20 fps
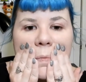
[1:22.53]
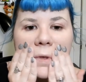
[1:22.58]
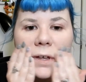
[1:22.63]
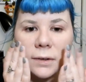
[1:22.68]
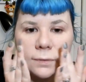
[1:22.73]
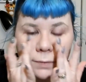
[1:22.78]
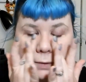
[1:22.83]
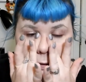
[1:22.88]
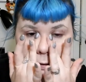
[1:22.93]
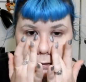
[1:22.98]

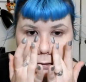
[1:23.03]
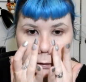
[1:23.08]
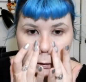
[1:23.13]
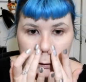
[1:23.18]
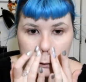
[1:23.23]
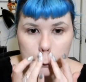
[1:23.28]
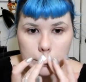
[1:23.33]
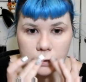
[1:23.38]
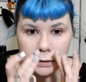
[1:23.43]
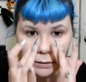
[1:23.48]
I find that
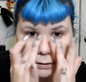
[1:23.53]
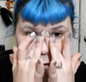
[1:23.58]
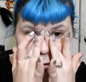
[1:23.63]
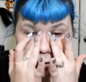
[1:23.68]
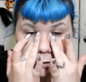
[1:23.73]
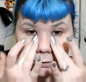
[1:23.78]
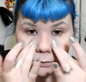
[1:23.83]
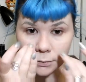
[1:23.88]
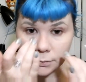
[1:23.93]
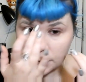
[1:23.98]

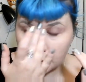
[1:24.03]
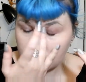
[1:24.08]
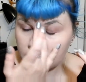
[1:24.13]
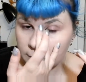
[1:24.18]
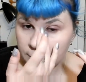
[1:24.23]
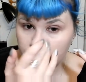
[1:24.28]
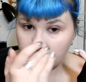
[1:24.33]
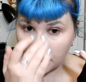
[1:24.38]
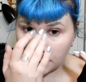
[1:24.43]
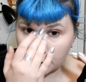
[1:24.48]
I lose a
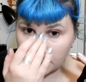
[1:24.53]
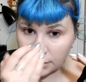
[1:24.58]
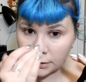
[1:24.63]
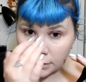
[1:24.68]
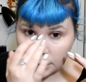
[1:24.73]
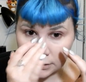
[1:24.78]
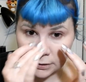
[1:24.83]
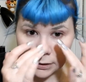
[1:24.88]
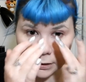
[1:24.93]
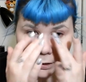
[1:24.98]
lot of
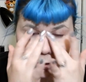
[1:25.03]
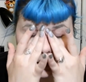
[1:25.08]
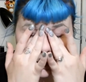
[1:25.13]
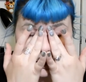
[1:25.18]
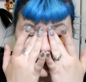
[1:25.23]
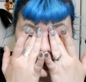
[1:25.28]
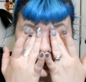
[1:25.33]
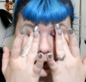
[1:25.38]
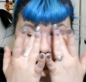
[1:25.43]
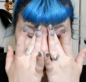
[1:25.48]
product
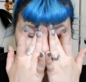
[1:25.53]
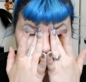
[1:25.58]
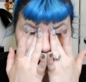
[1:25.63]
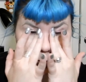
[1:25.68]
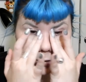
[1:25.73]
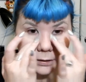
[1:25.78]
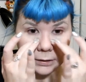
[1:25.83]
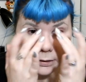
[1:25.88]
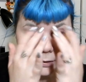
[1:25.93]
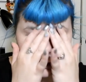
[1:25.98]
and
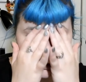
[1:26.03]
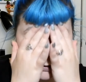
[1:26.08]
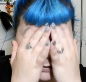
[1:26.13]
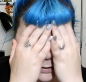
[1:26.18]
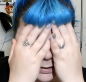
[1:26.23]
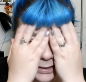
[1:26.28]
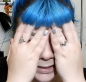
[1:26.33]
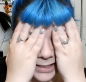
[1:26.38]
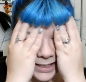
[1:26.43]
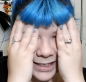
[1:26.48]
it
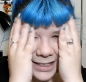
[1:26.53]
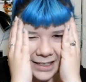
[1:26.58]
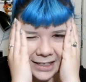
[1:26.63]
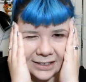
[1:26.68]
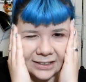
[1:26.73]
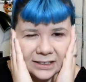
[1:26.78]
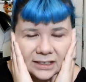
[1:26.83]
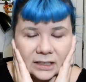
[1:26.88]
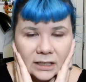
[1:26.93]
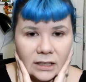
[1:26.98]
doesn't
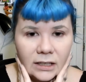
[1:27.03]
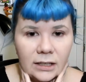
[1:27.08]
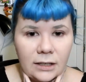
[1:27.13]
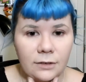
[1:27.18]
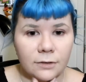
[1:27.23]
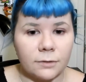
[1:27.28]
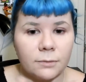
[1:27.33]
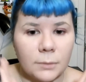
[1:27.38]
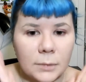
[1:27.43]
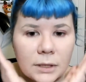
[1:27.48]
necessarily
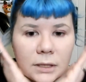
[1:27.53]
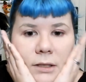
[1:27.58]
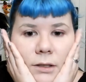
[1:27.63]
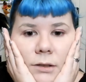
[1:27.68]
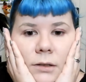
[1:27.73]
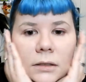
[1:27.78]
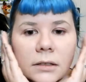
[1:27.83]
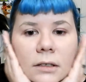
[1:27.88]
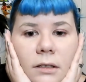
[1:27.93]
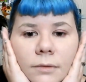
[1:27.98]
give
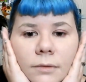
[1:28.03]
me